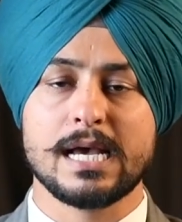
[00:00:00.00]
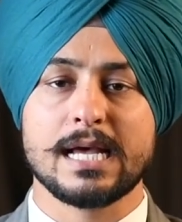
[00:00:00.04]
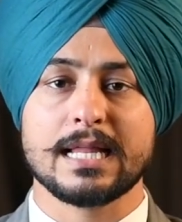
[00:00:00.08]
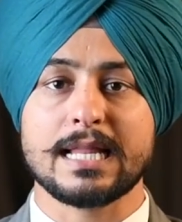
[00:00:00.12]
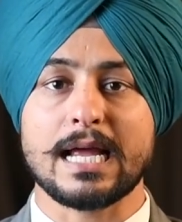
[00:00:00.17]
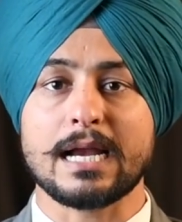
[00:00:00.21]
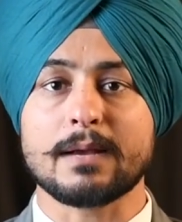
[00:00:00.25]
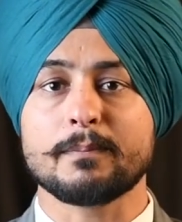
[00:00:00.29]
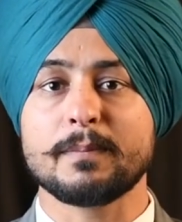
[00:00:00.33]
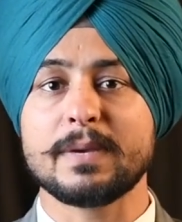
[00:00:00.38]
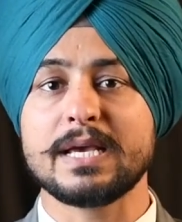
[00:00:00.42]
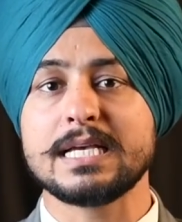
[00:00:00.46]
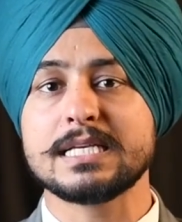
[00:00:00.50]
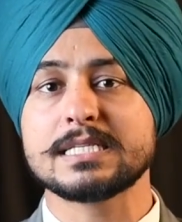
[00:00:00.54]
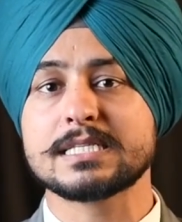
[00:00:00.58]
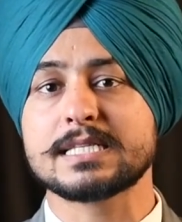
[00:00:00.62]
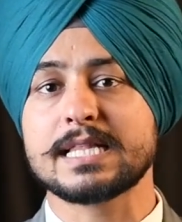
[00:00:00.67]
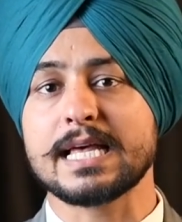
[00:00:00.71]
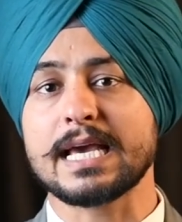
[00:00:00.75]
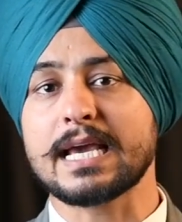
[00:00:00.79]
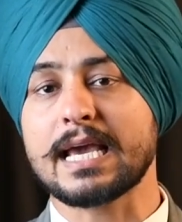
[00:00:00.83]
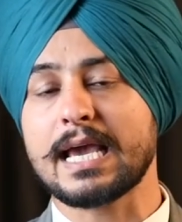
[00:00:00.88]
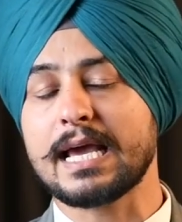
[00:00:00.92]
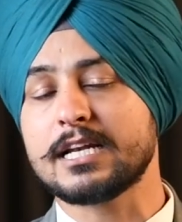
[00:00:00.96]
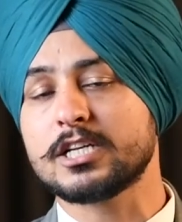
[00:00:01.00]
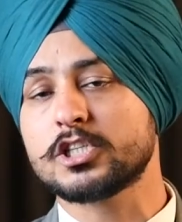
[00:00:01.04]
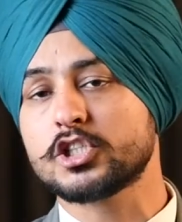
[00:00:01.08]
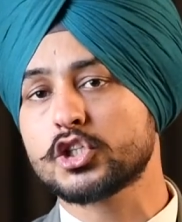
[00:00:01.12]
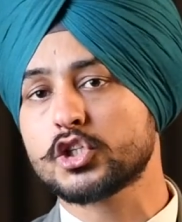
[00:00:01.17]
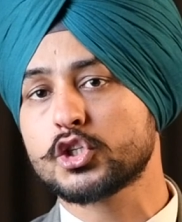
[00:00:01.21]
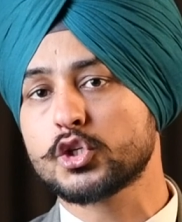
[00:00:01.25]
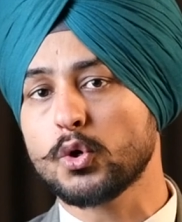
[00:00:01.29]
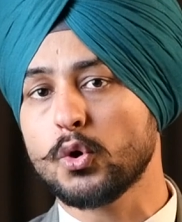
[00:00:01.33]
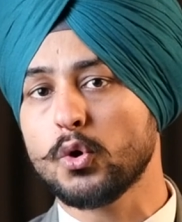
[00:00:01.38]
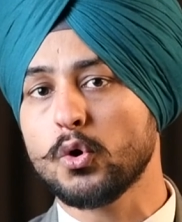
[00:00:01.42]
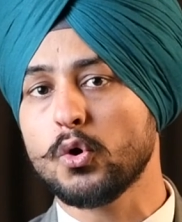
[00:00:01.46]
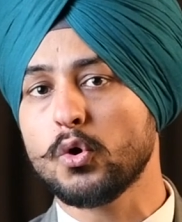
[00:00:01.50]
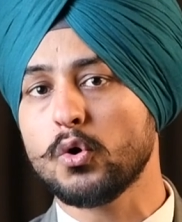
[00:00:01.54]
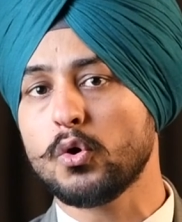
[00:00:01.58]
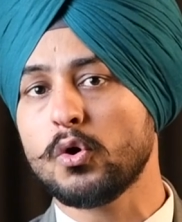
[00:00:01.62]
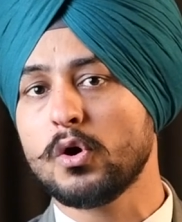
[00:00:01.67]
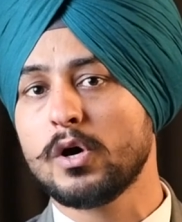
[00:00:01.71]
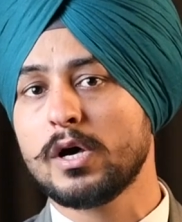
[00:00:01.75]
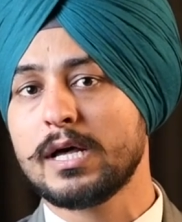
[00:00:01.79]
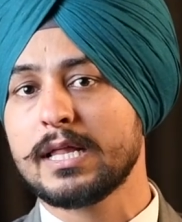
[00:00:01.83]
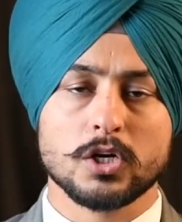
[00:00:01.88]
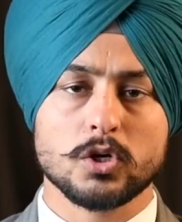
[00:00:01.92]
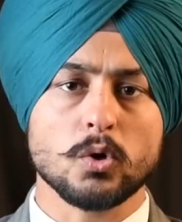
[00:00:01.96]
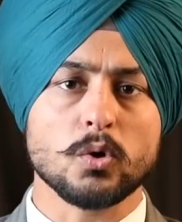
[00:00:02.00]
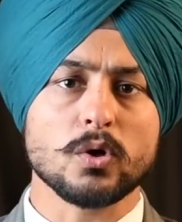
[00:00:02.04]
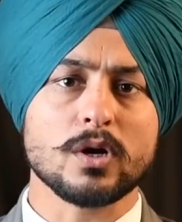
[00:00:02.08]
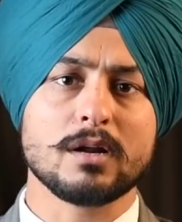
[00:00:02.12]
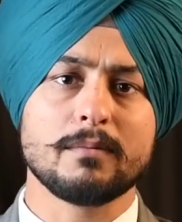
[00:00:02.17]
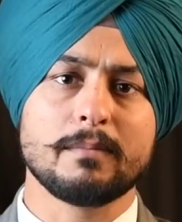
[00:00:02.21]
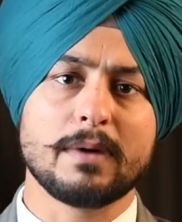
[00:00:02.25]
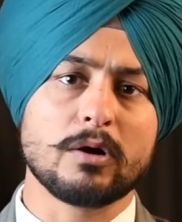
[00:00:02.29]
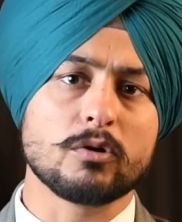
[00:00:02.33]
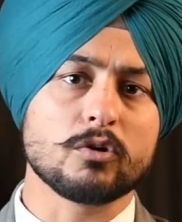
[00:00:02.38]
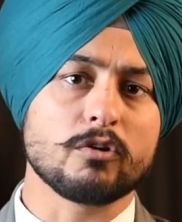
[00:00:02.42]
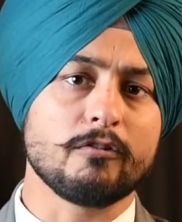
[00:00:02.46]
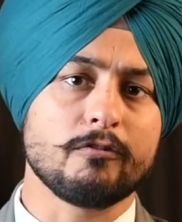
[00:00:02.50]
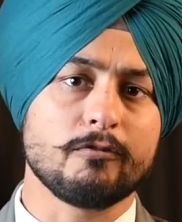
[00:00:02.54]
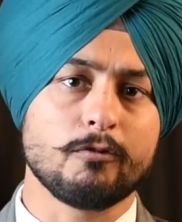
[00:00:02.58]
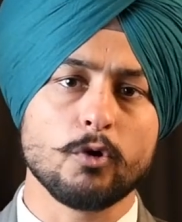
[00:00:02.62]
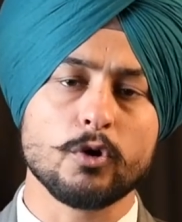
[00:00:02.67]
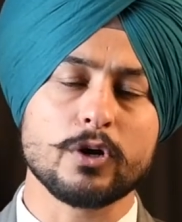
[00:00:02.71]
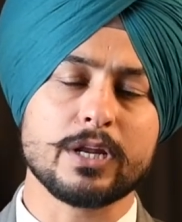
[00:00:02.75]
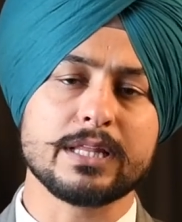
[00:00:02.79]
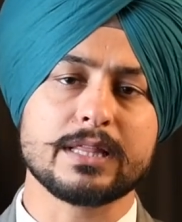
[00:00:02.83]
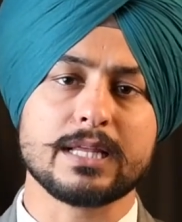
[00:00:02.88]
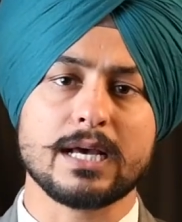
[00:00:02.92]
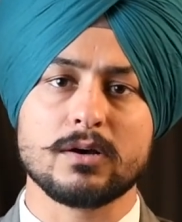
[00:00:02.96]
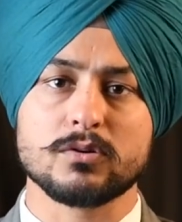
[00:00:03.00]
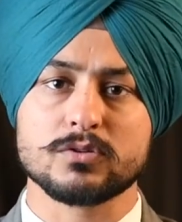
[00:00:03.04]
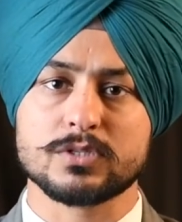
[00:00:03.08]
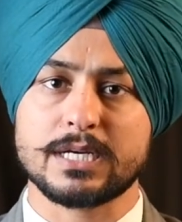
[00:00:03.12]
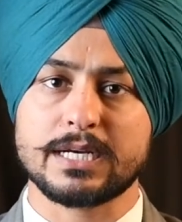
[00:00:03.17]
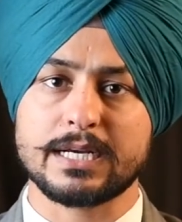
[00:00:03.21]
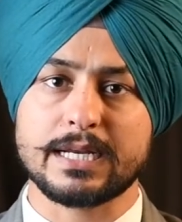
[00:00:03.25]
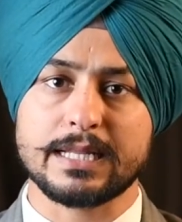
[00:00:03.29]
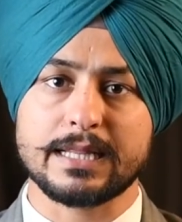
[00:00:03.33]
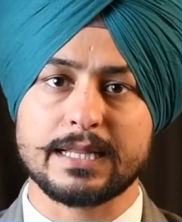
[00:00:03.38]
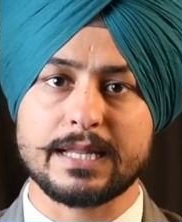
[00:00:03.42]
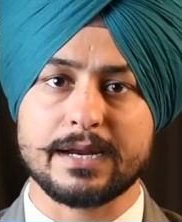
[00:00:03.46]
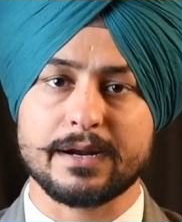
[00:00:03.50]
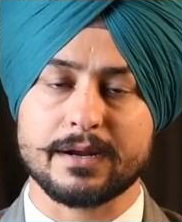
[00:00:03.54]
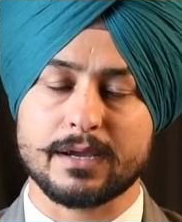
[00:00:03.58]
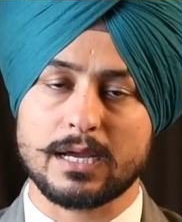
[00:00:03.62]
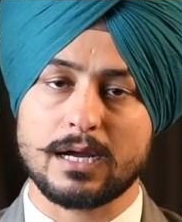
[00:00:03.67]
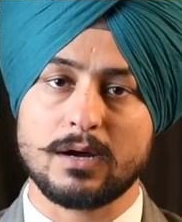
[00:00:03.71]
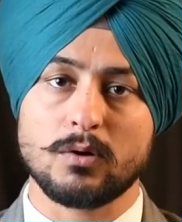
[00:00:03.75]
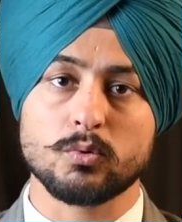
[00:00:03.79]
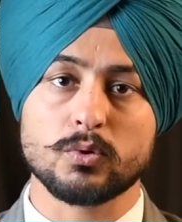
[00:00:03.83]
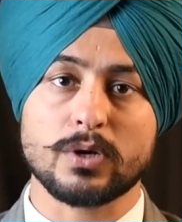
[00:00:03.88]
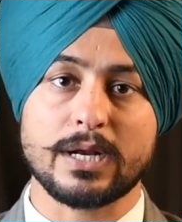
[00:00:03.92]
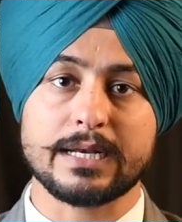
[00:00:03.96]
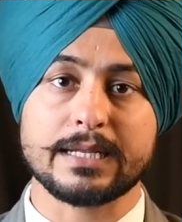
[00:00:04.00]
That means they can show total amount of 40,000 in their account,